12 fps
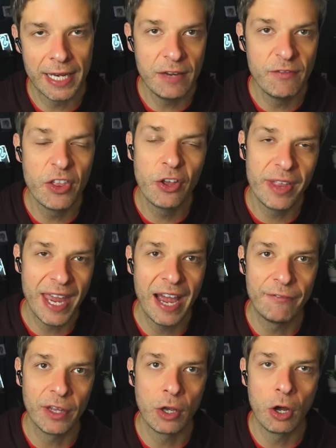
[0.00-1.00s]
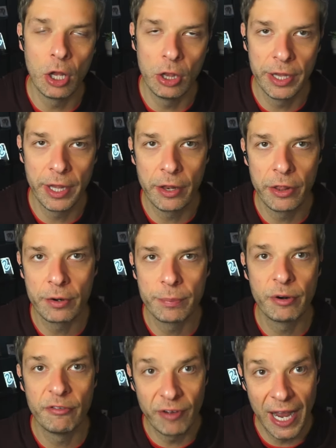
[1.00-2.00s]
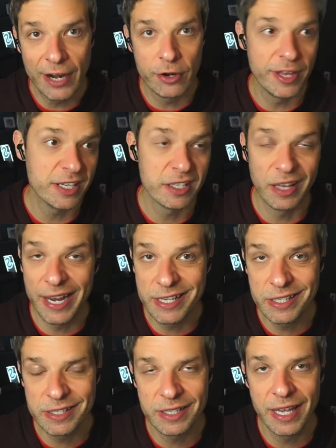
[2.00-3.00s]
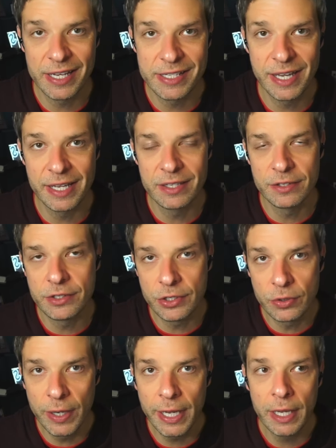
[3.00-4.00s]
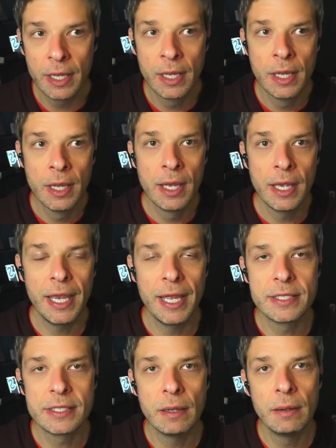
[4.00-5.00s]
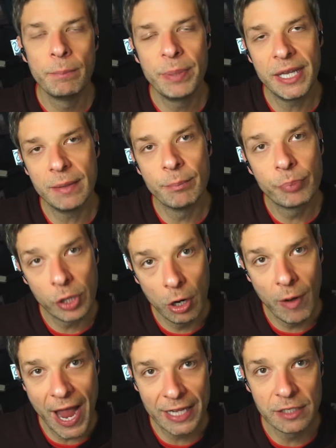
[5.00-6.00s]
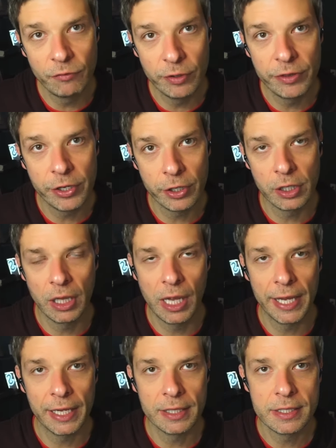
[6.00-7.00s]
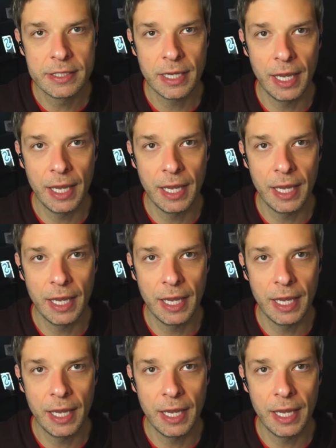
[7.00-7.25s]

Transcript: And even though they have to call another provider that's licensed in that state to do it, it's being proactive with your clients. Mm-hmm.